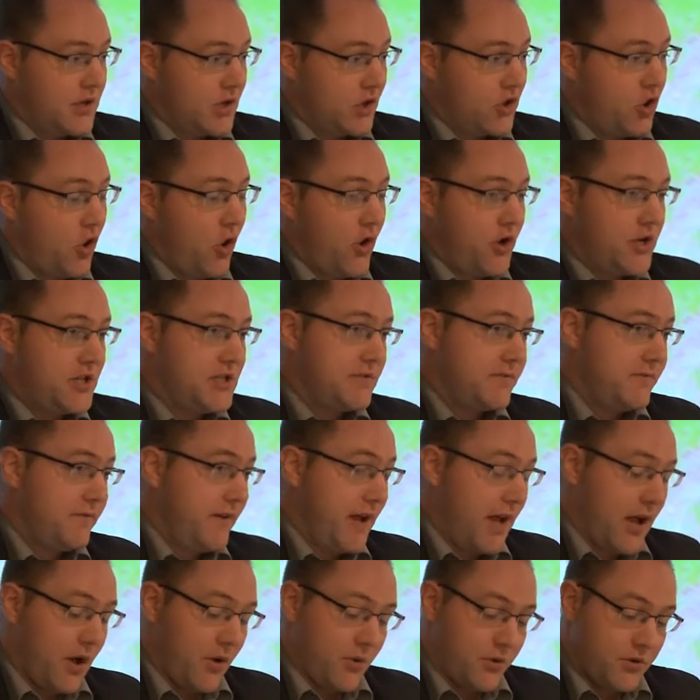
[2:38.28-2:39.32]
The coins
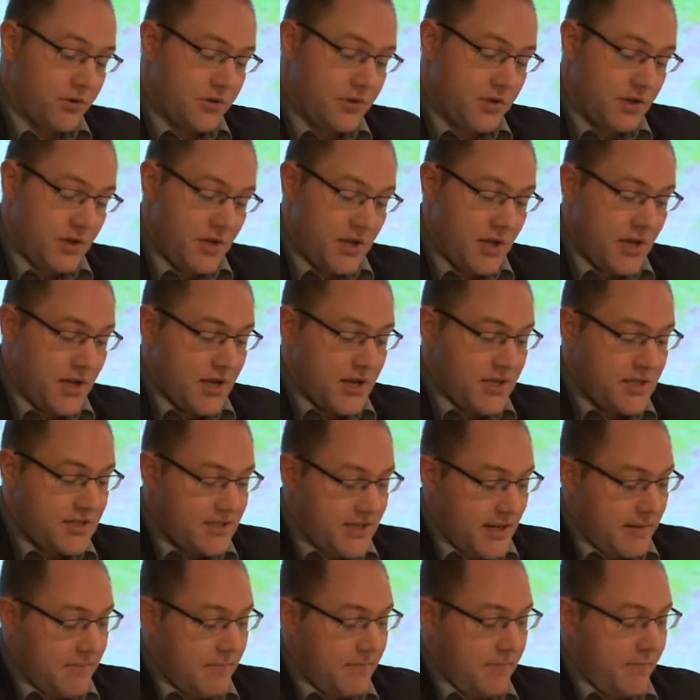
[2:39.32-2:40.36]
found
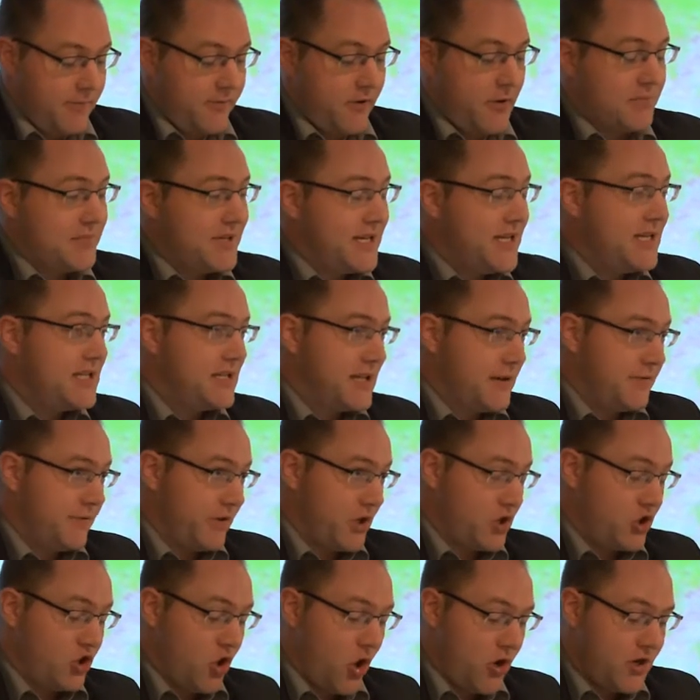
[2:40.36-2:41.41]
stem from these
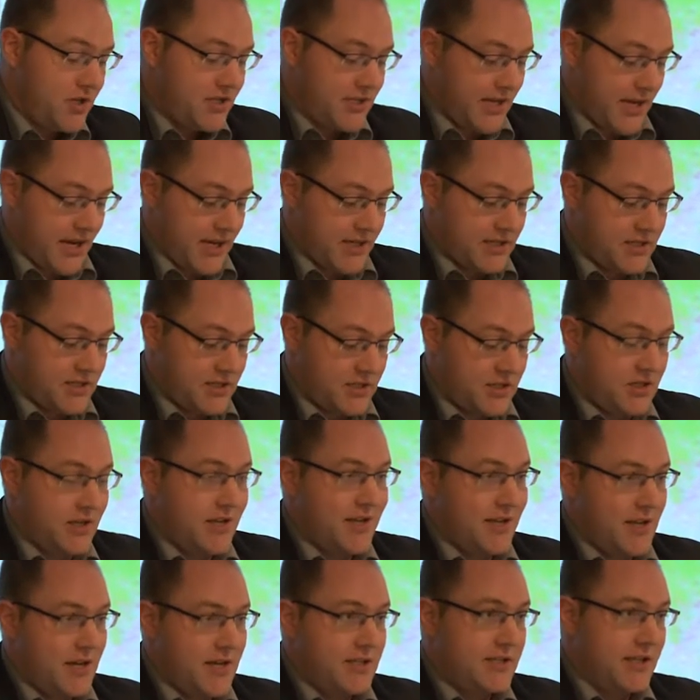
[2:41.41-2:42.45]
different contexts:
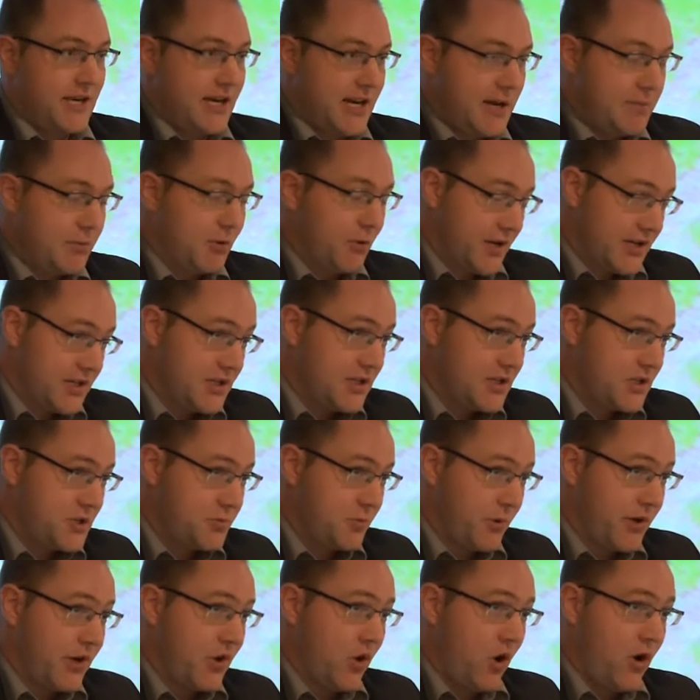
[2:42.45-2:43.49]
deliberate
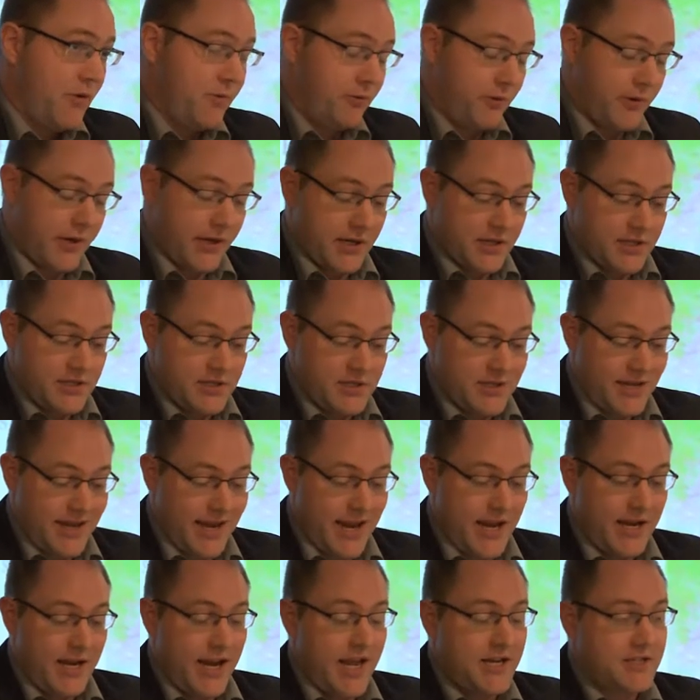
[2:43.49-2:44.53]
spring offerings
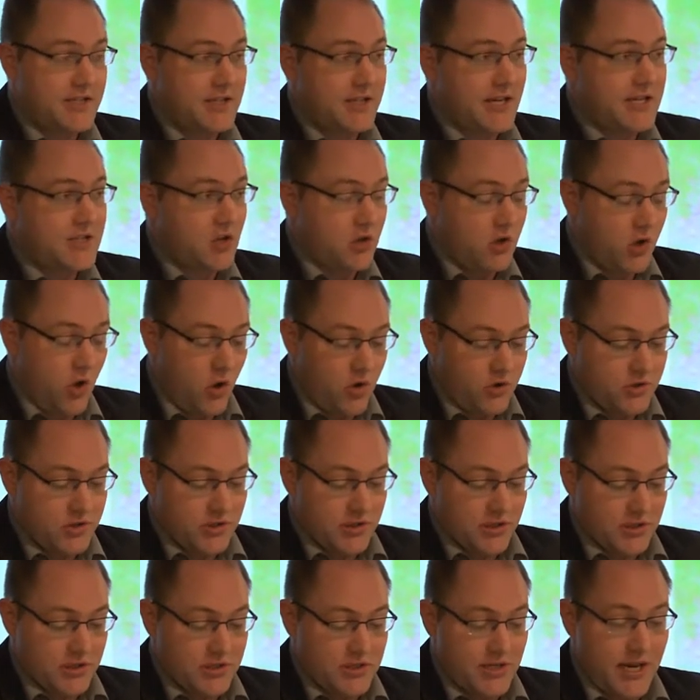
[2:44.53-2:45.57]
and accidental
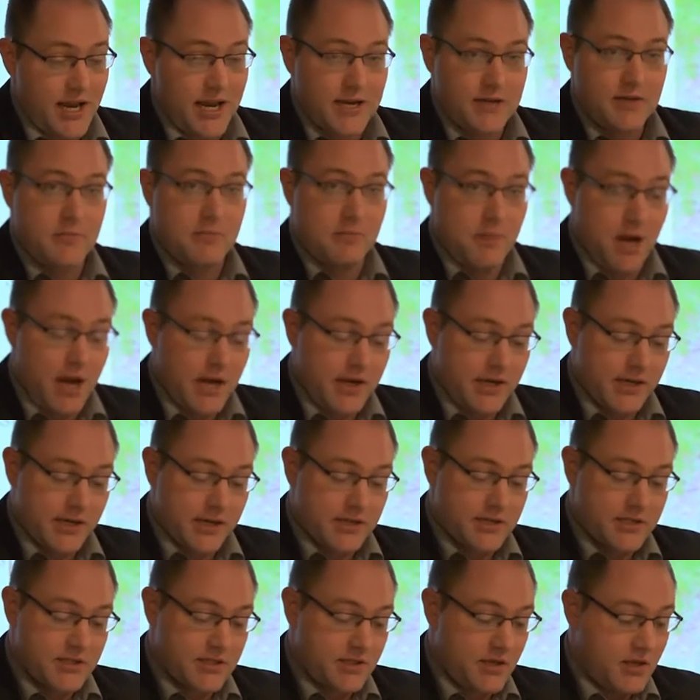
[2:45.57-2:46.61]
losses at
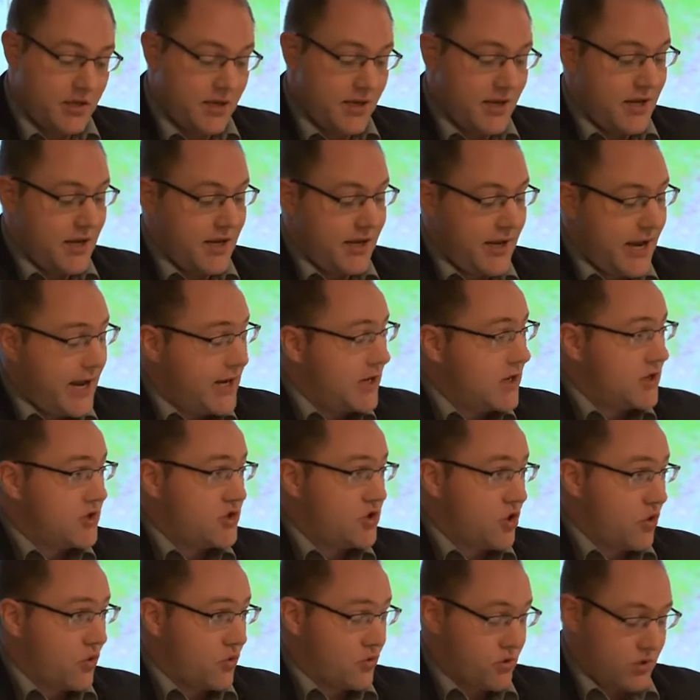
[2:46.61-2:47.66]
markets, cattle
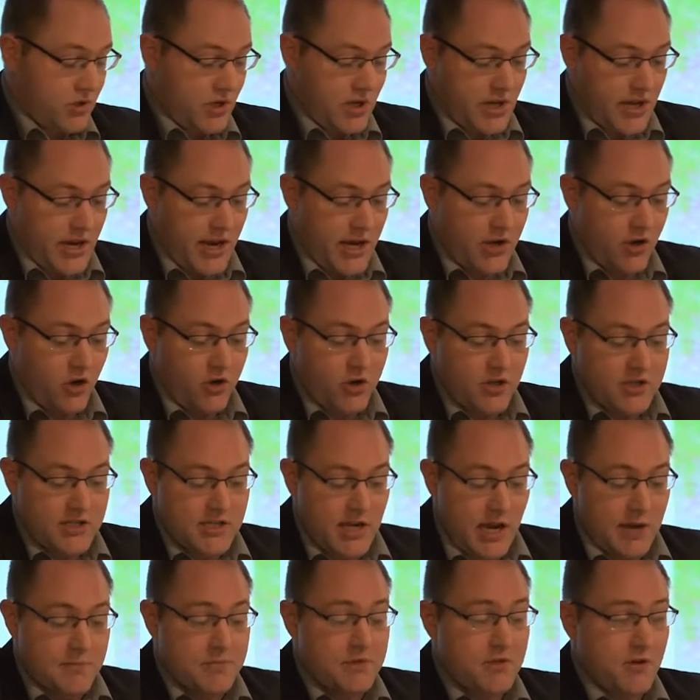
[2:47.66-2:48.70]
shows, and other
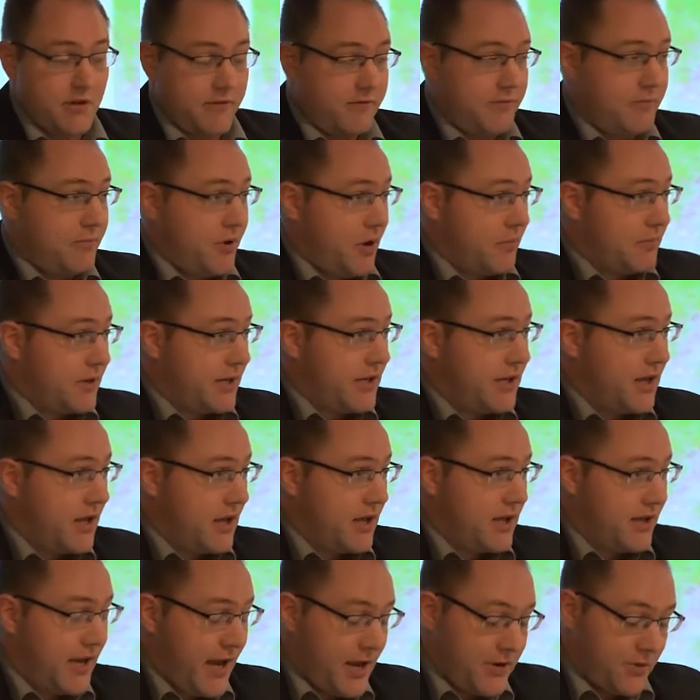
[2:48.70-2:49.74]
types of public
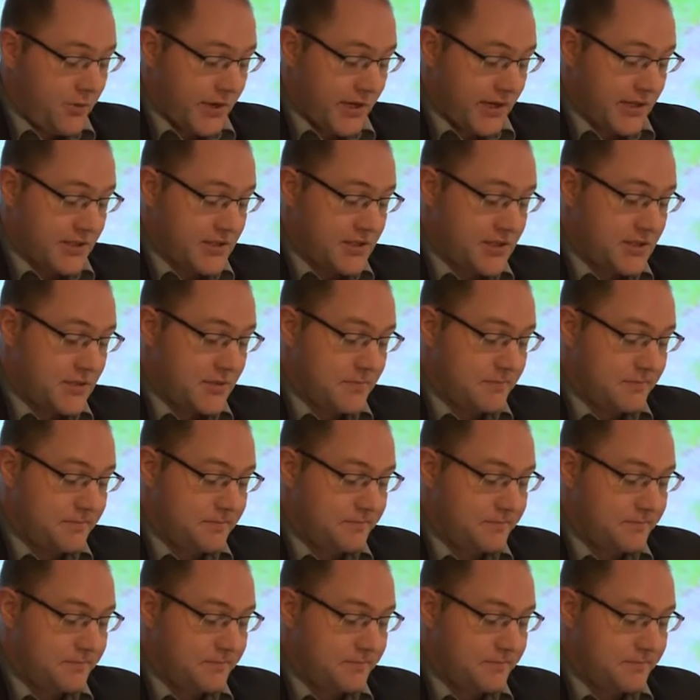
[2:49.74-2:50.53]
gatherings.